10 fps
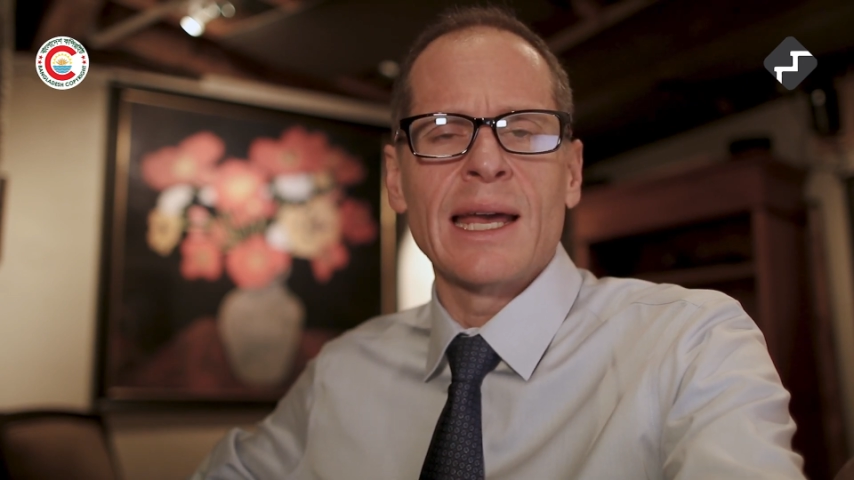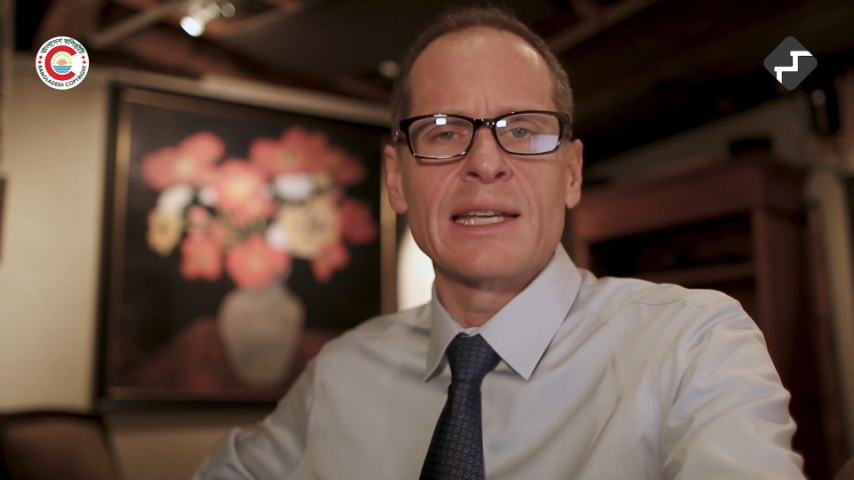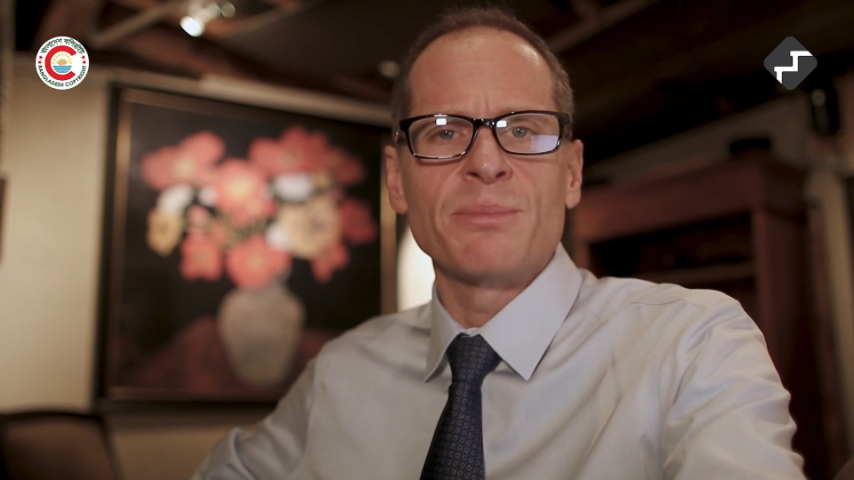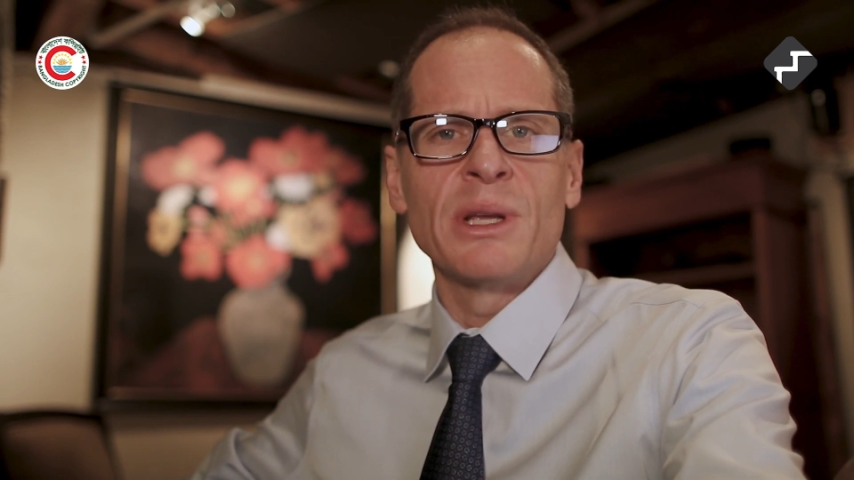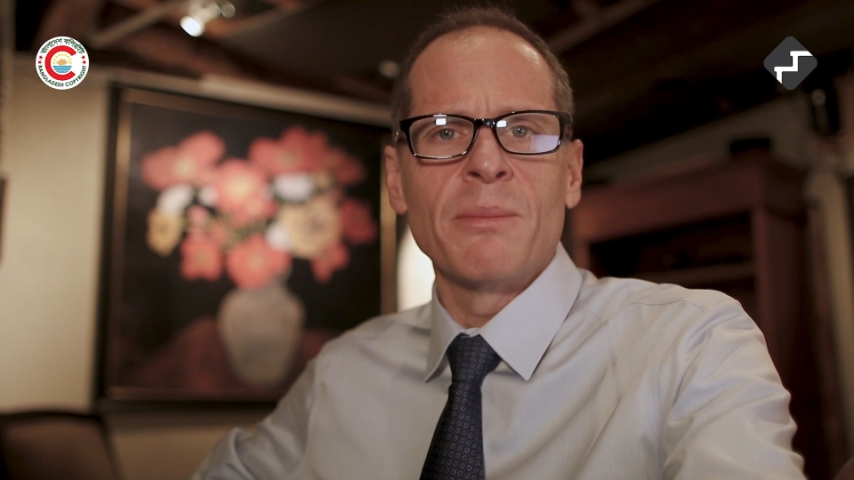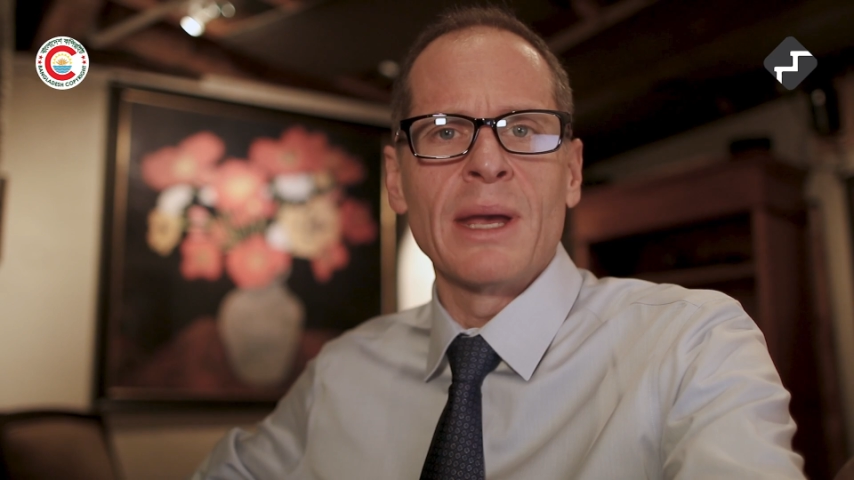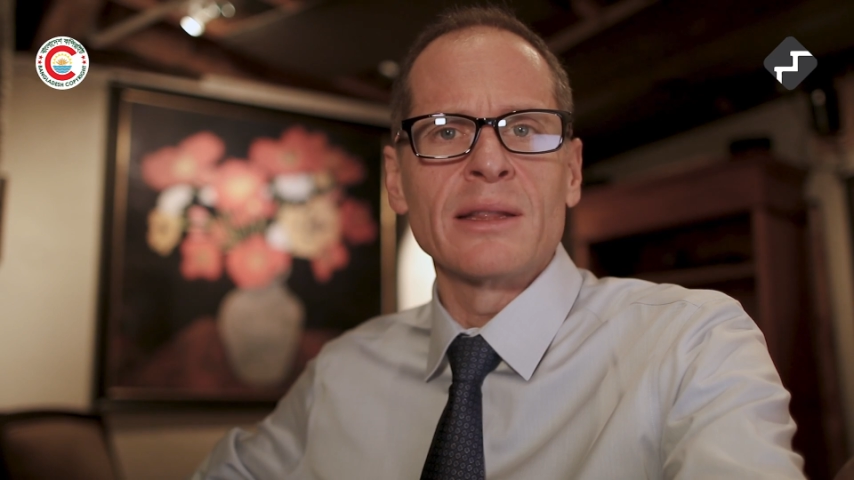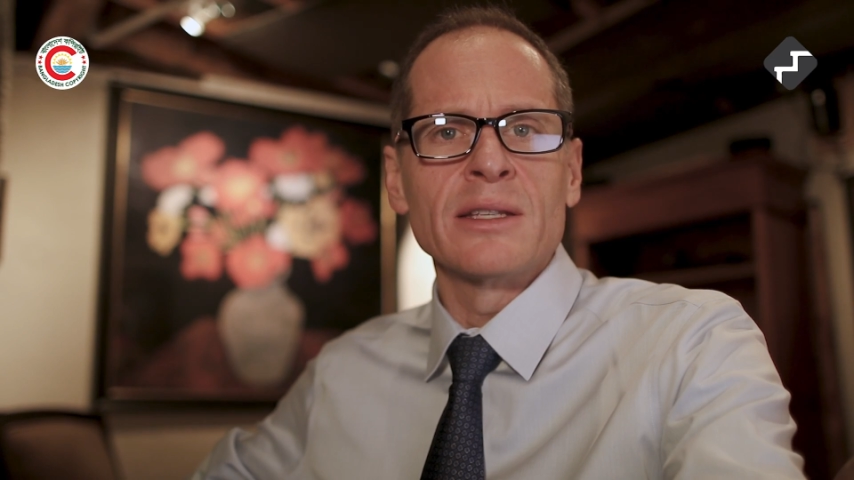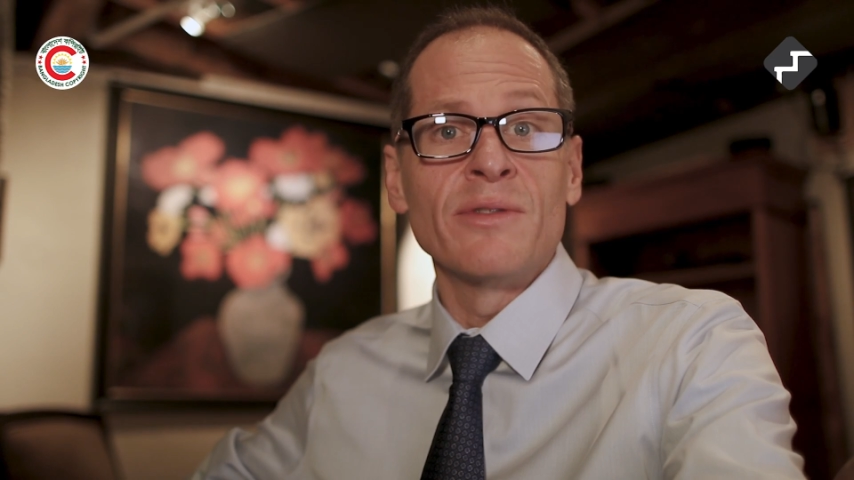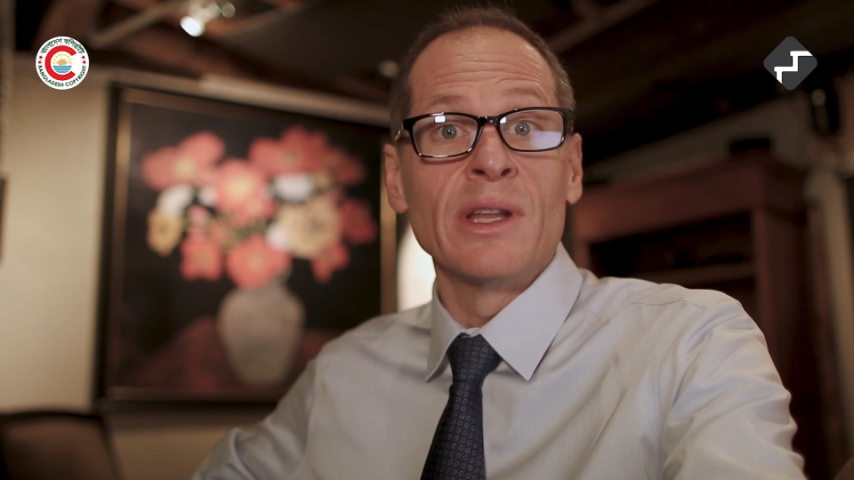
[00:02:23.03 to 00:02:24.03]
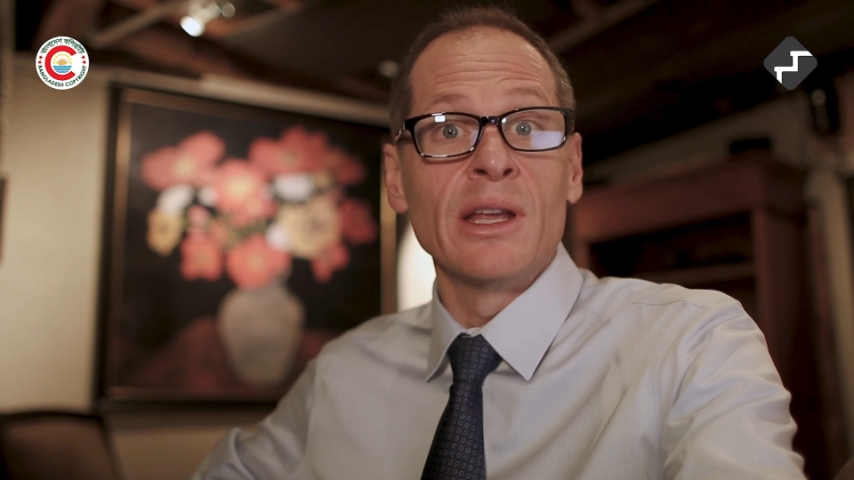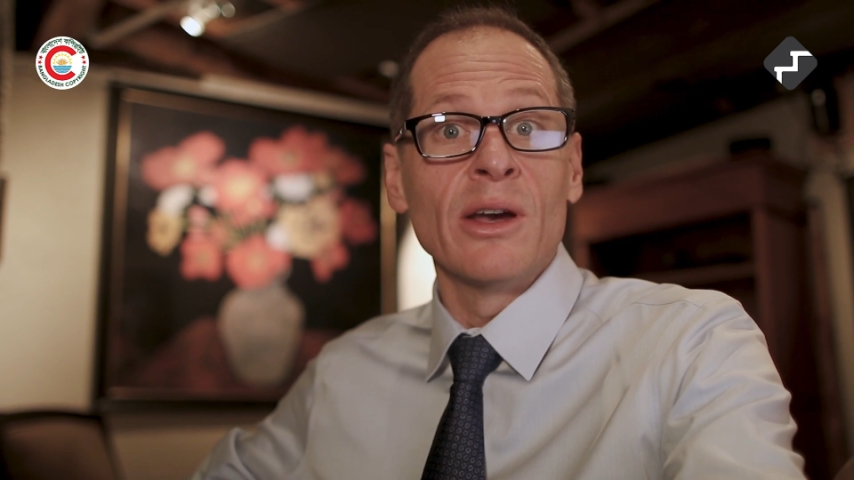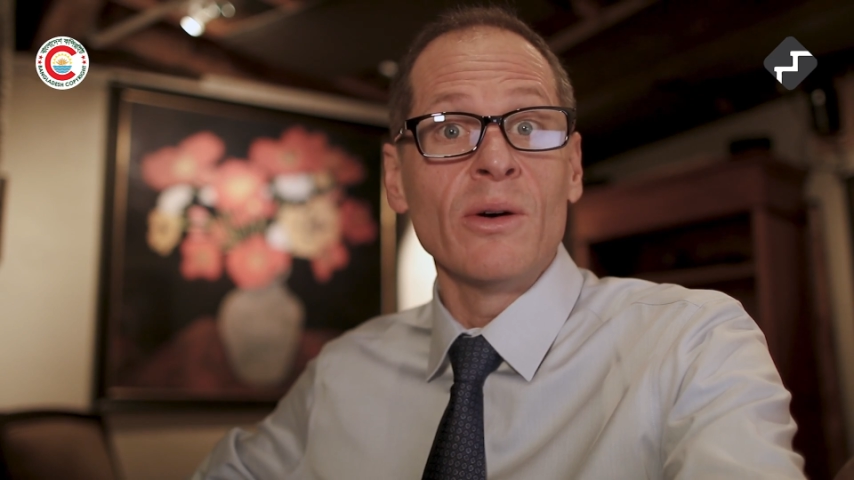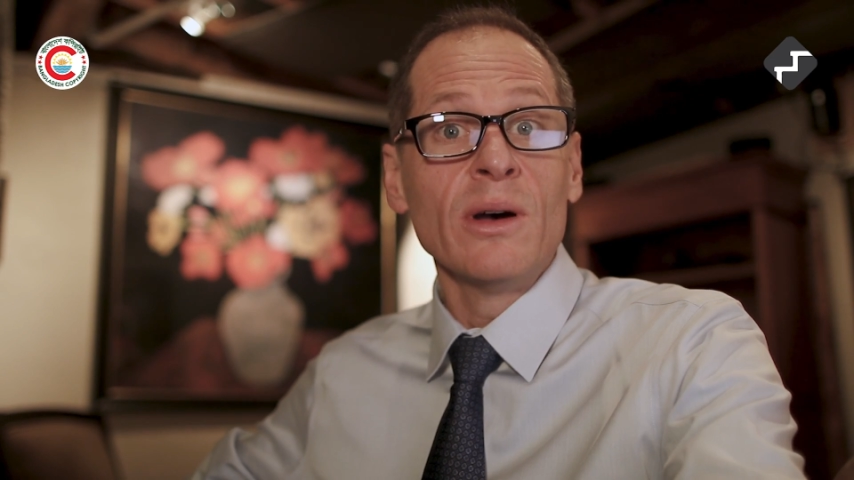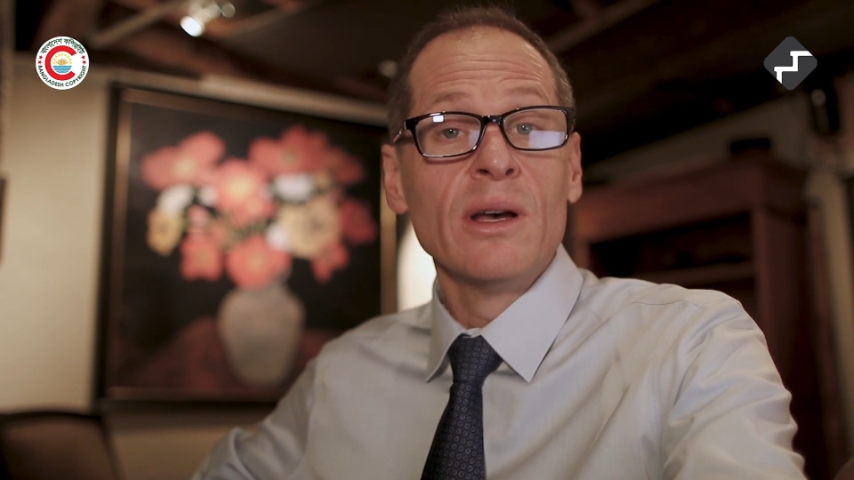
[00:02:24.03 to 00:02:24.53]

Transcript: asked me to make this video.